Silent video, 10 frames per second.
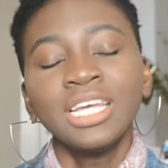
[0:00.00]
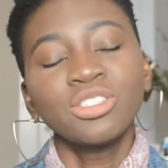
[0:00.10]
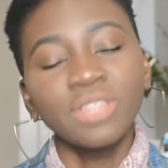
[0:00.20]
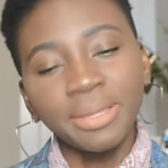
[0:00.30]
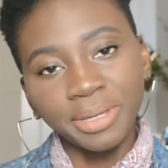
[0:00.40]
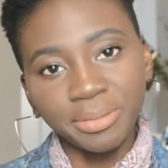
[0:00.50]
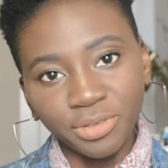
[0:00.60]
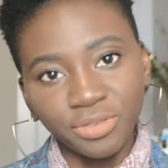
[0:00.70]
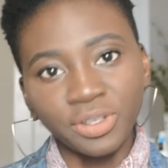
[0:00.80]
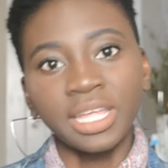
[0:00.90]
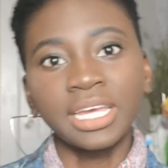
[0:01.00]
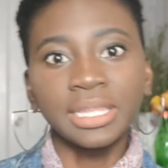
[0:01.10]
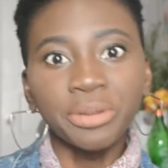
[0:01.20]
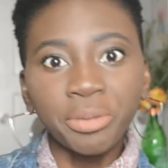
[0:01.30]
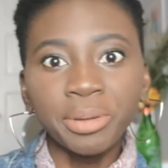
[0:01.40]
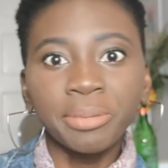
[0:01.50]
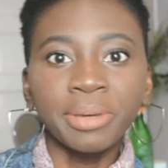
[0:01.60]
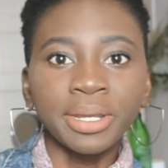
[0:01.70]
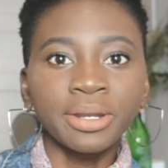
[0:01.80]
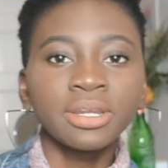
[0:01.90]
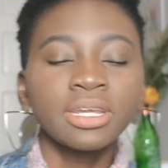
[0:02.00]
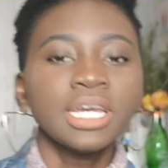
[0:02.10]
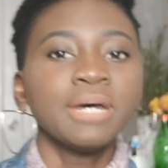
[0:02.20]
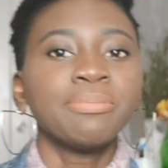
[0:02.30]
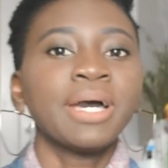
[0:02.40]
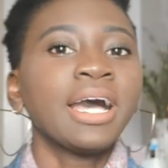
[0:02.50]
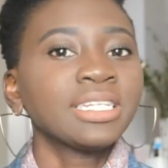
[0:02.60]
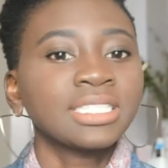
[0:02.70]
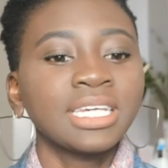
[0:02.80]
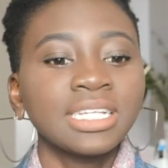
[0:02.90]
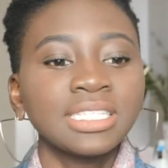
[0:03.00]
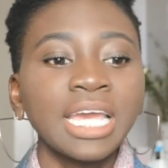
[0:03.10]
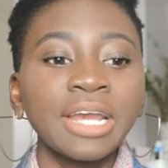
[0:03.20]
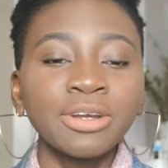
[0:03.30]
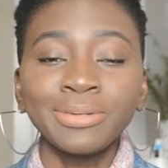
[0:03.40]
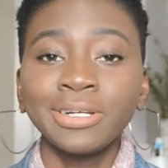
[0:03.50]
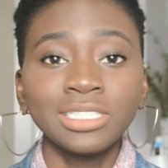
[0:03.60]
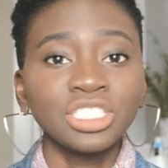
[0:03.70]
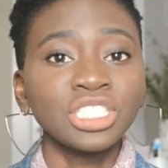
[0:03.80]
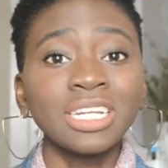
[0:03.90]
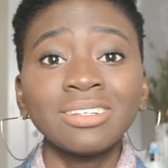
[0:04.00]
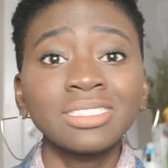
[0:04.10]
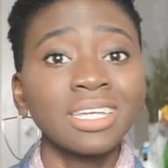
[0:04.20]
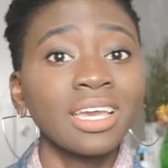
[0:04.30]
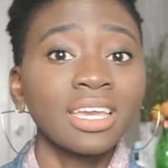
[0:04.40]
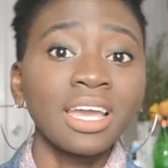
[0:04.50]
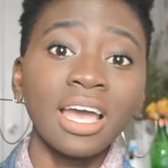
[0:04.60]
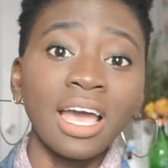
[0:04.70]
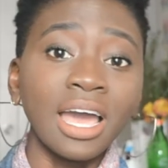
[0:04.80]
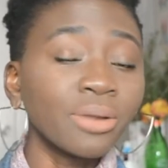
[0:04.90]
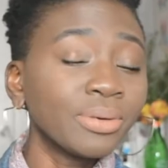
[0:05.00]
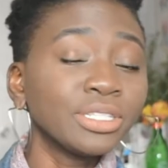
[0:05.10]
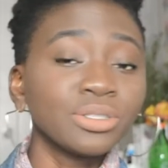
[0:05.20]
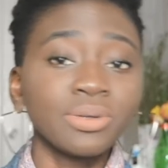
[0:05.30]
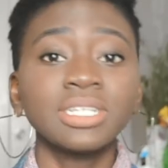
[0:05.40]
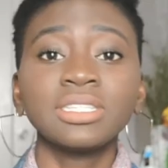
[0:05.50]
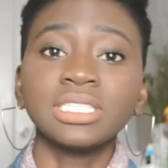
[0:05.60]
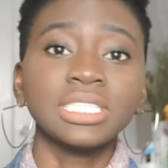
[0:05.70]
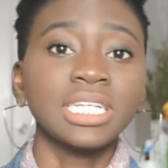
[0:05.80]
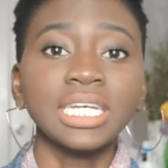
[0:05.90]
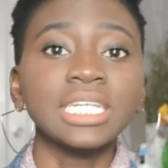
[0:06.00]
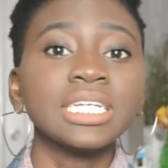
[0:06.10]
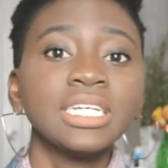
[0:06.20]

So that made me feel like a little bit better, but I just had a terrible audition. I was like, I don't want to do anything today.